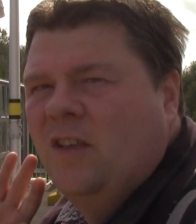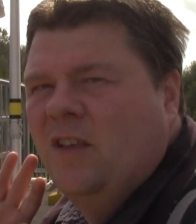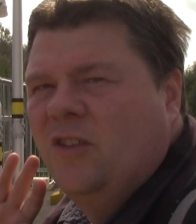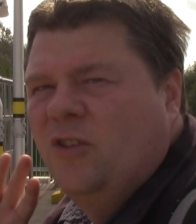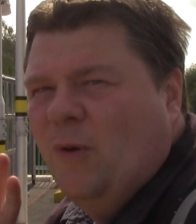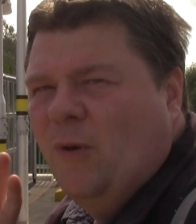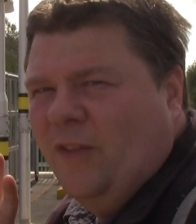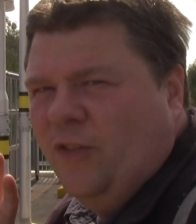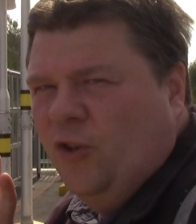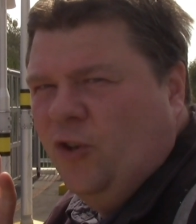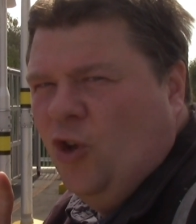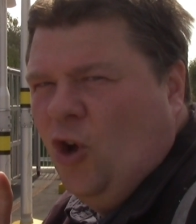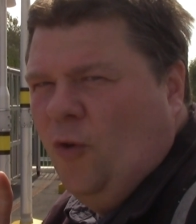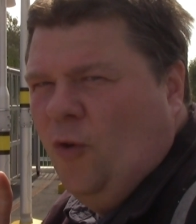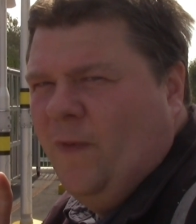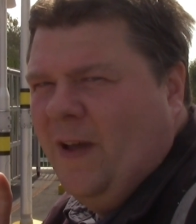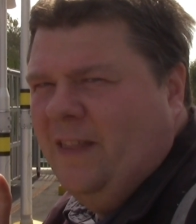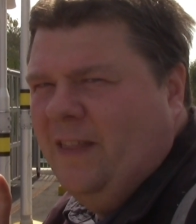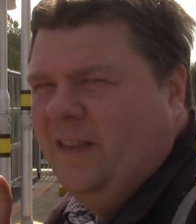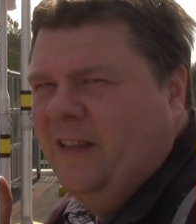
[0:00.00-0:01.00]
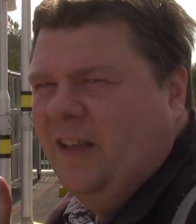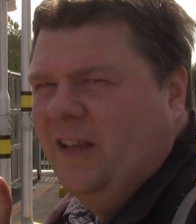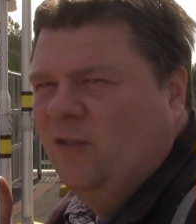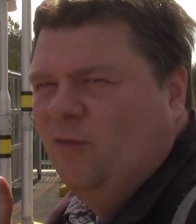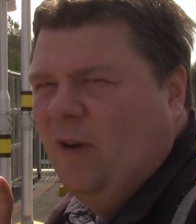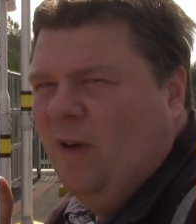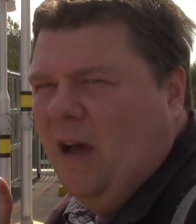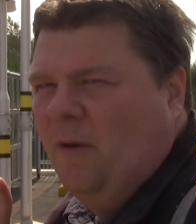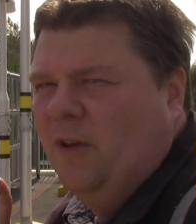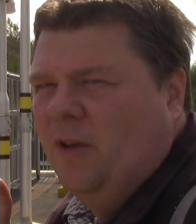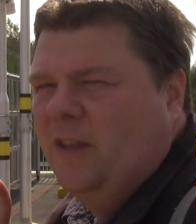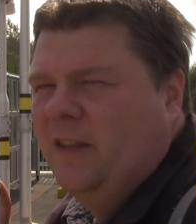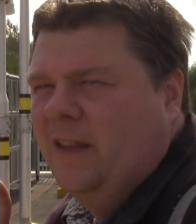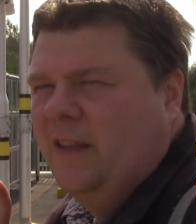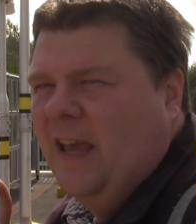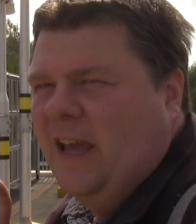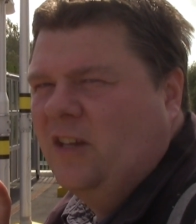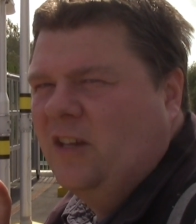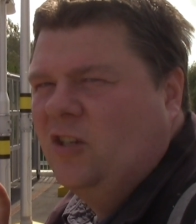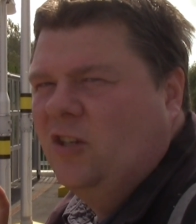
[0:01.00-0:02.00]
So at the north end of this railway
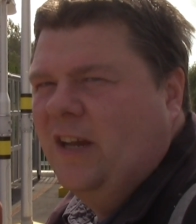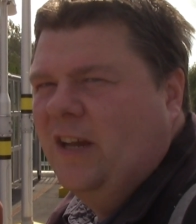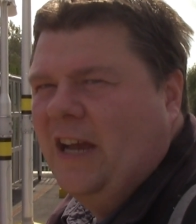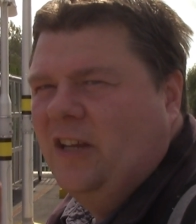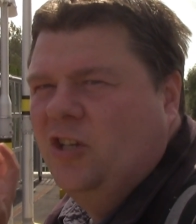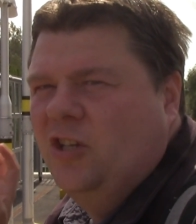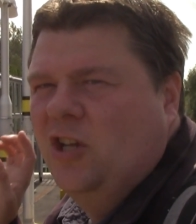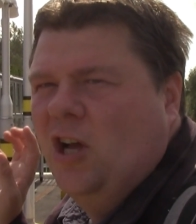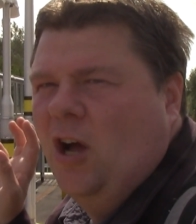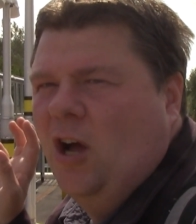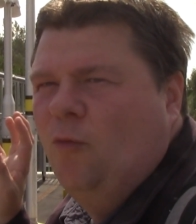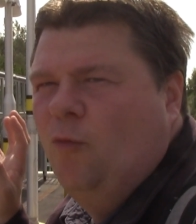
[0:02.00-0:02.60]
station, you actually got a